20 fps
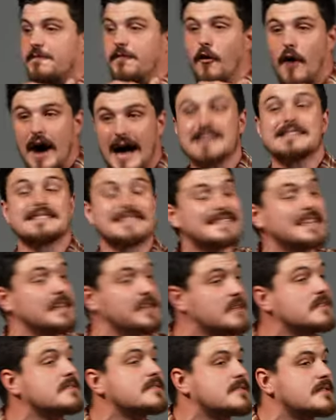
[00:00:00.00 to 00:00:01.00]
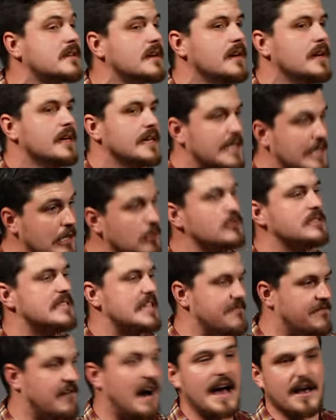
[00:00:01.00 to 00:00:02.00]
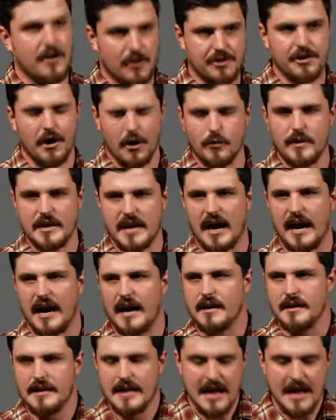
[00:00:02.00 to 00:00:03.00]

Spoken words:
for us sinners, guilty, vile though we are.